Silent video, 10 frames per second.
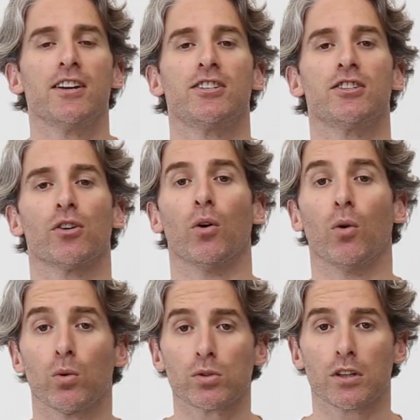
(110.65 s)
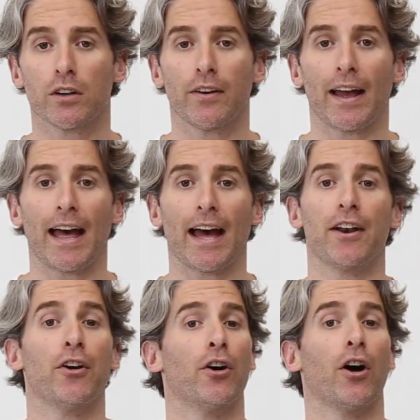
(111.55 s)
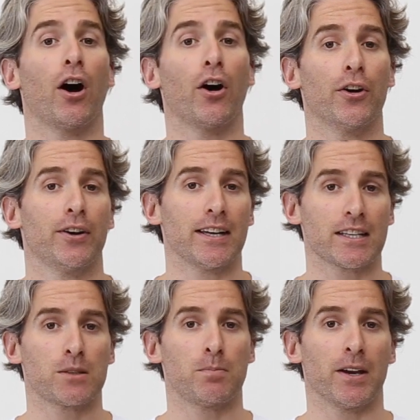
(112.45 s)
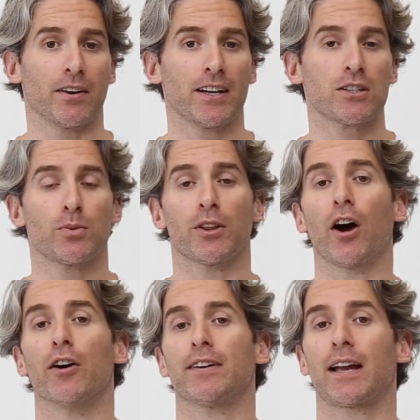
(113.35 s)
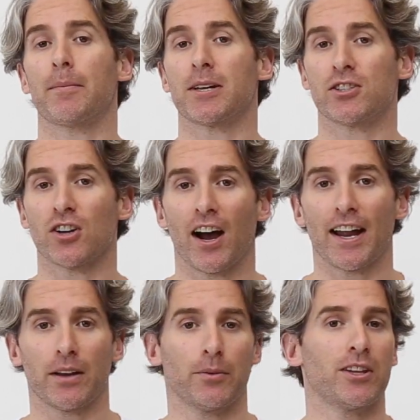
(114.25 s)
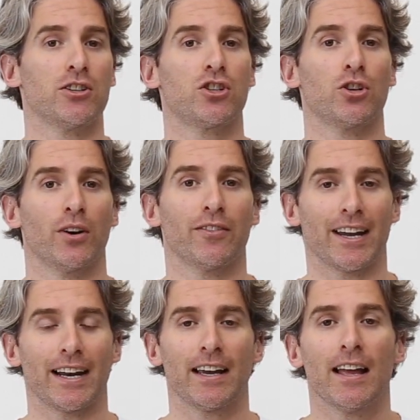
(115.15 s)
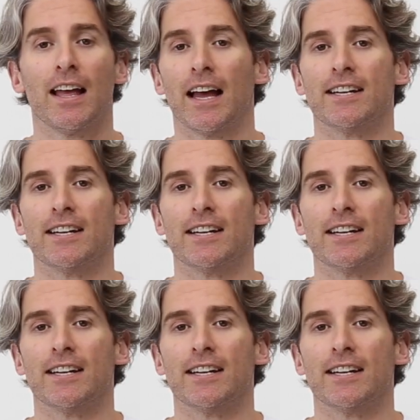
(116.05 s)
She's also had her own experience with overcoming dieting with intuitive eating,